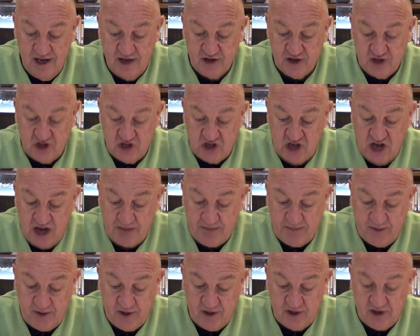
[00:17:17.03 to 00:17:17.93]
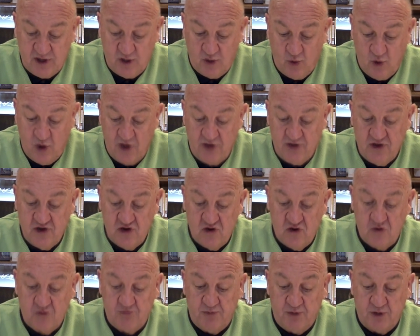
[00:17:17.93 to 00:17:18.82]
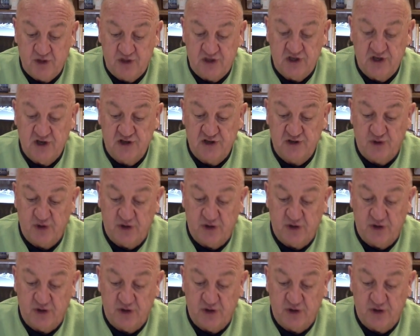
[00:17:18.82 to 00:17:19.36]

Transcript: shepherd, the one who pursues